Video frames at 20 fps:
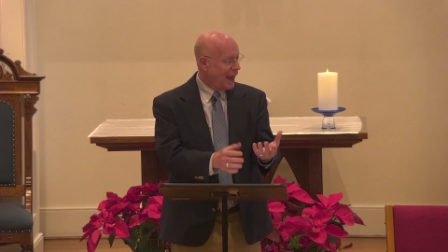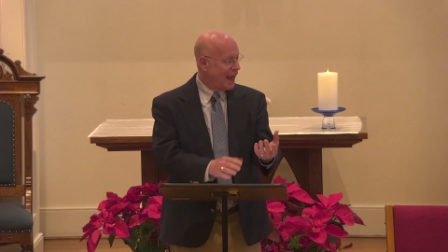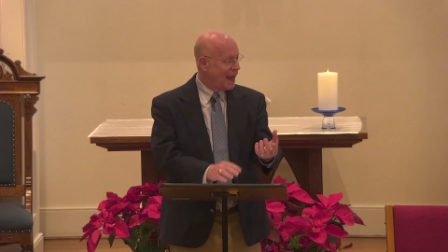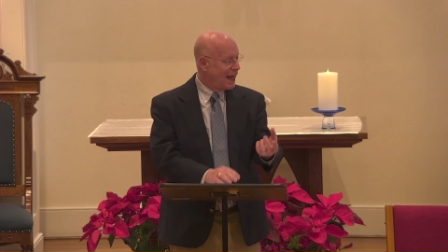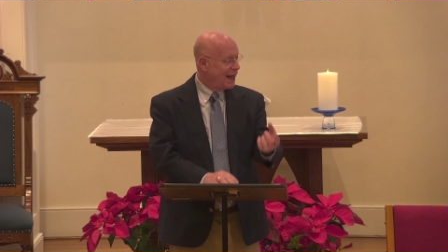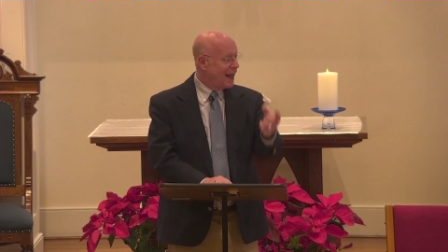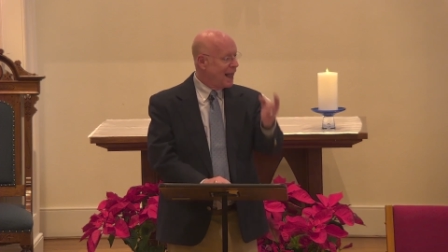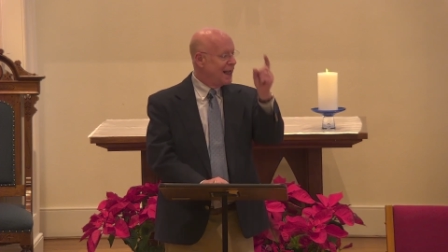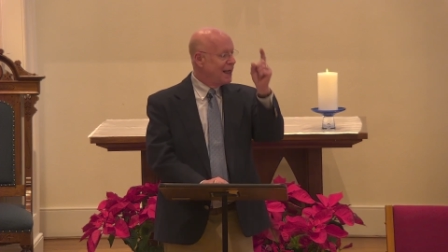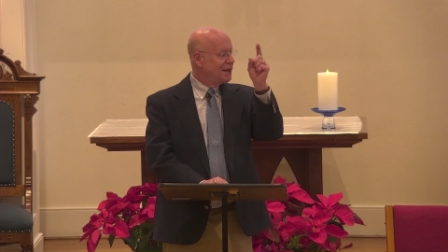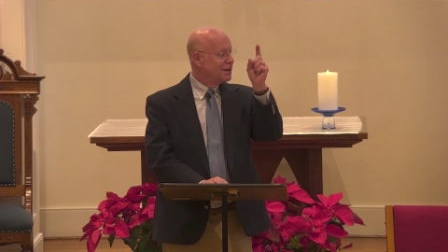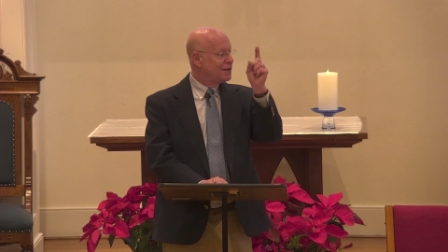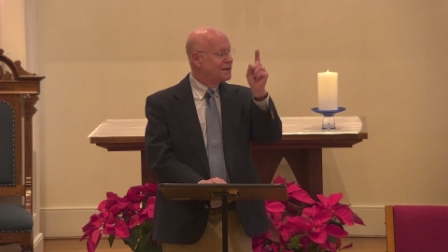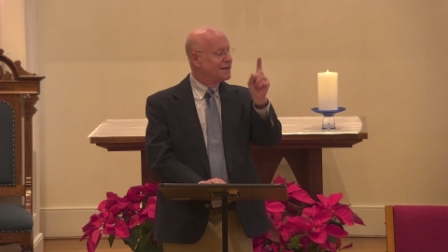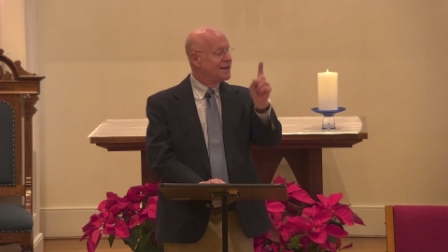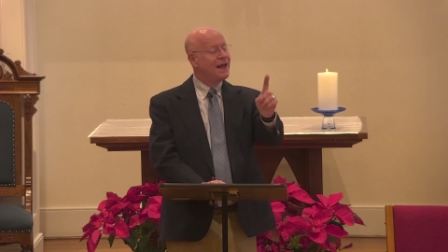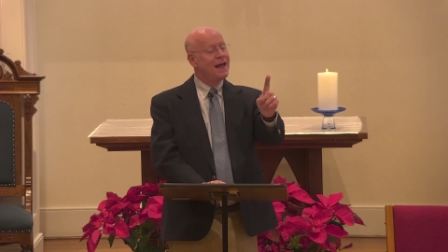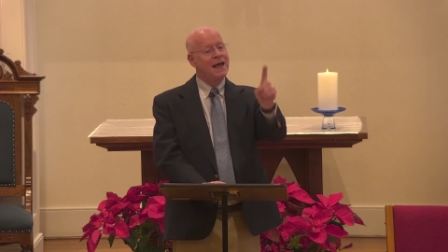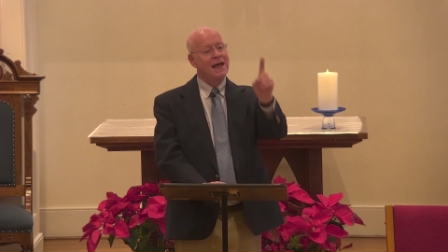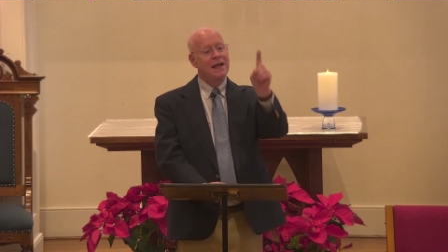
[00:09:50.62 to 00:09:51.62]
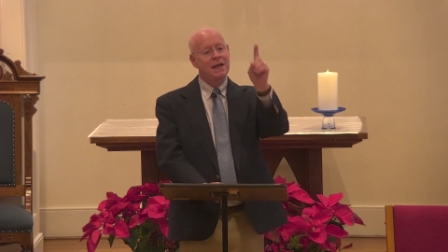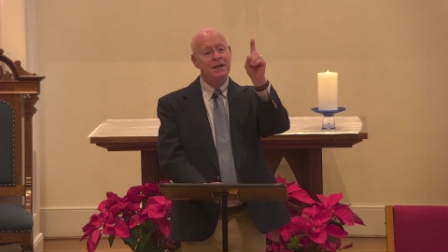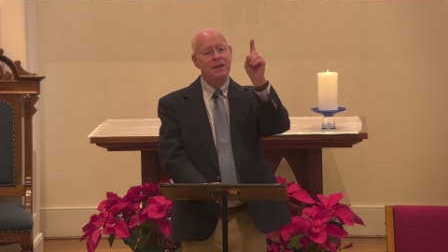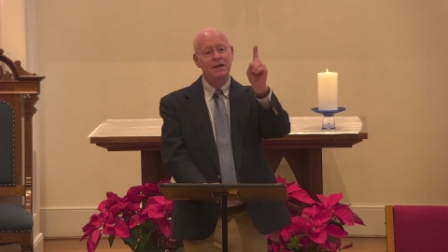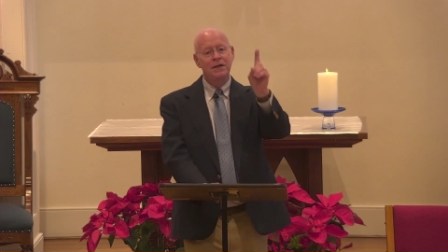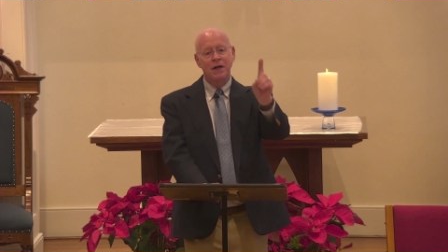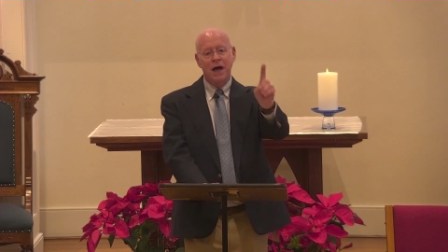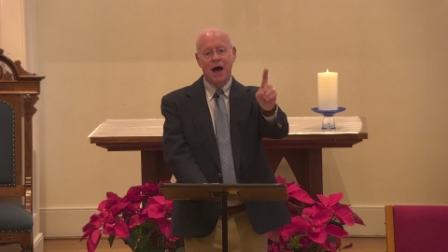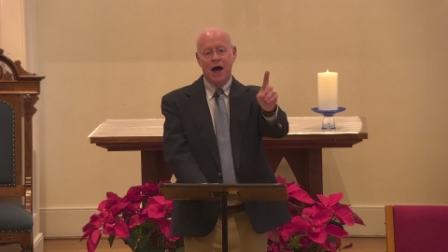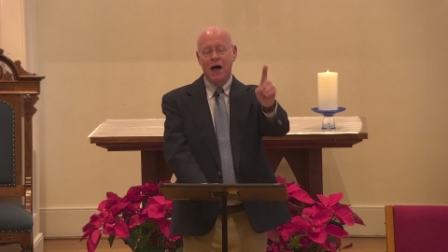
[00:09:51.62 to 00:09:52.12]
and a
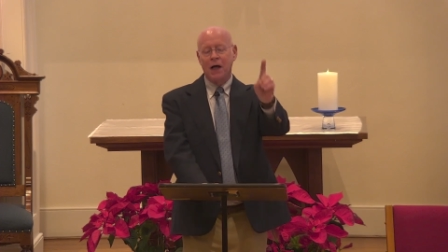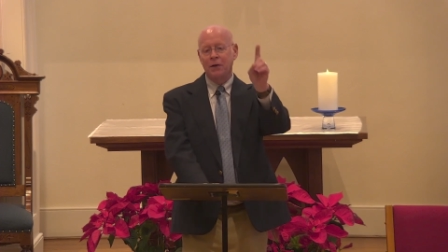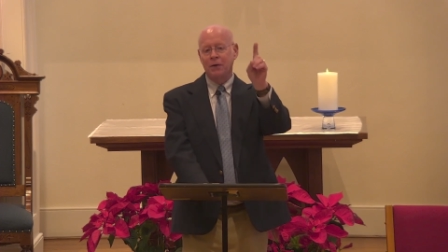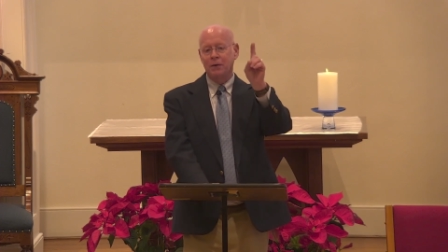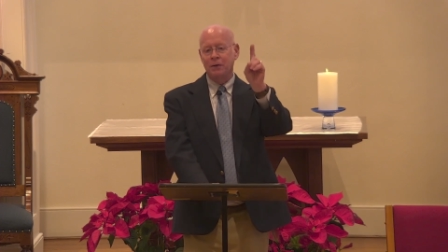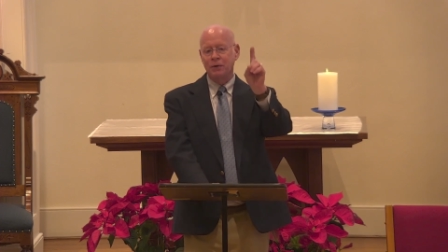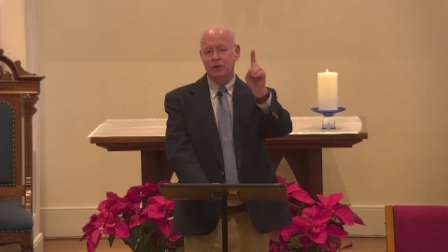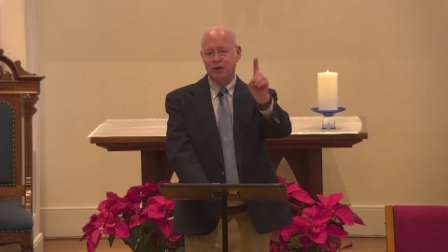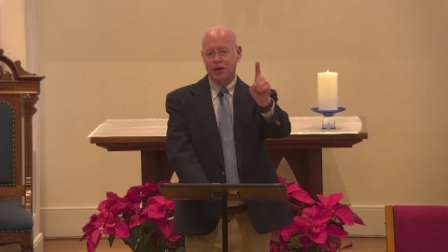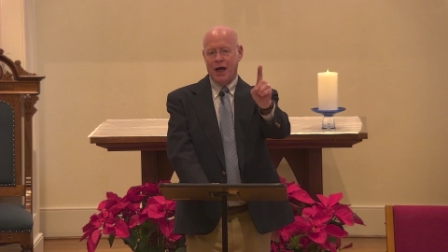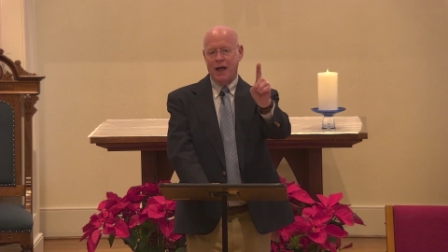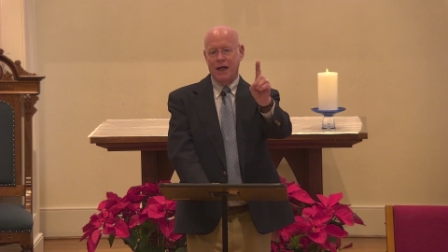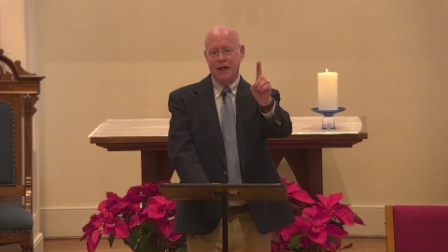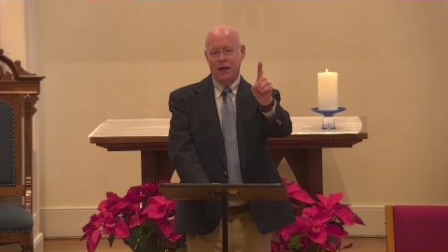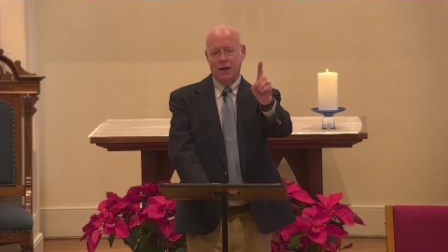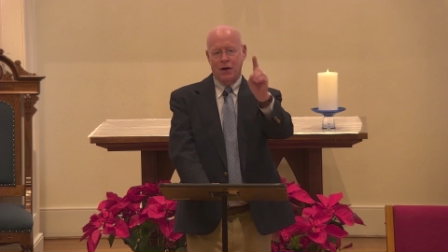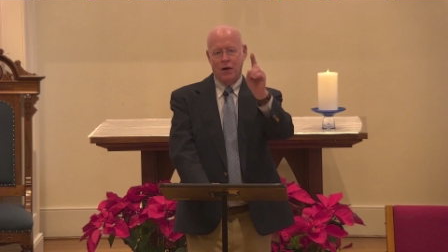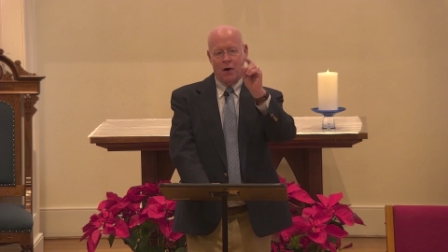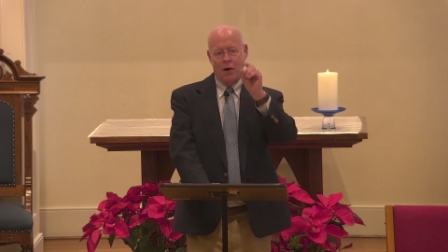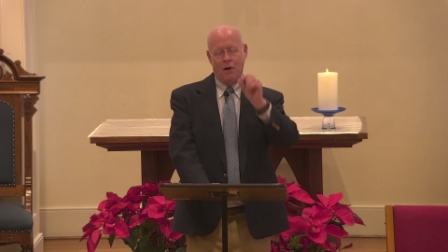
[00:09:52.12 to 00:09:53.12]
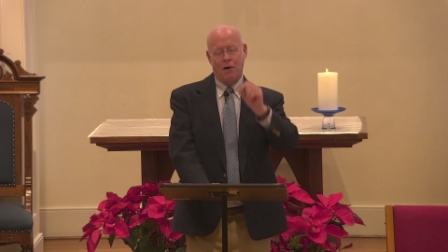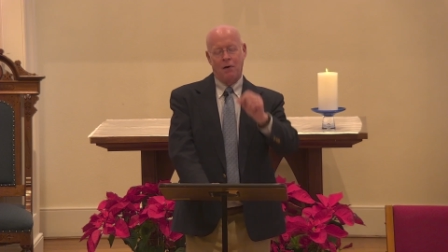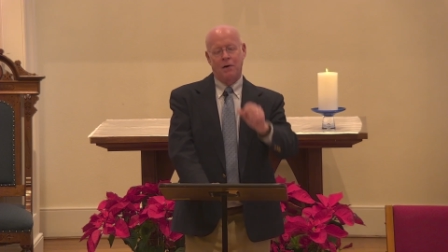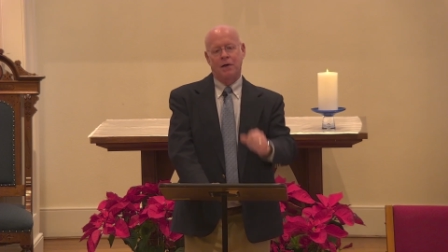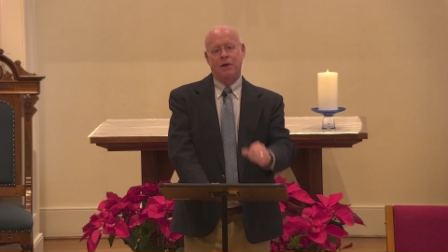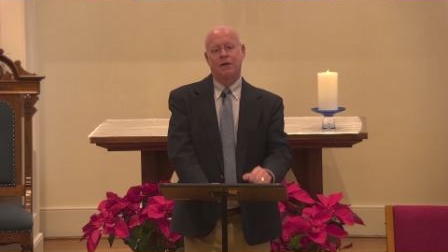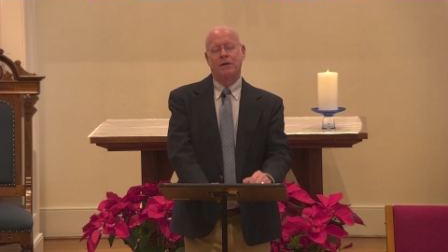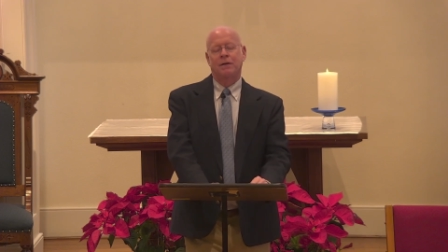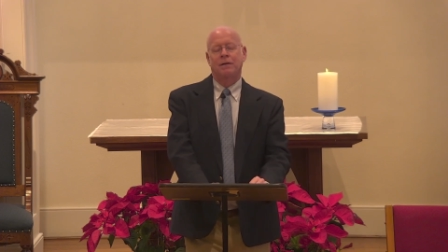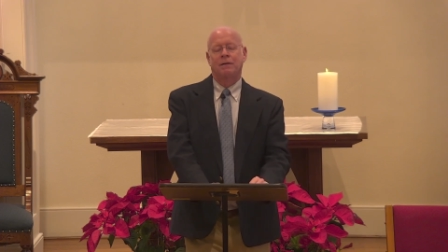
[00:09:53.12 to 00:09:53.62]
$10 giant
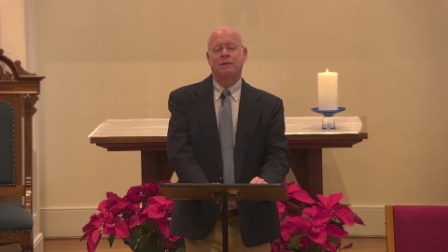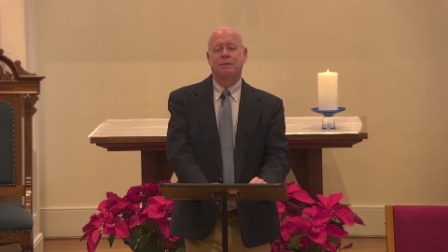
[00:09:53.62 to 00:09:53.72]
card,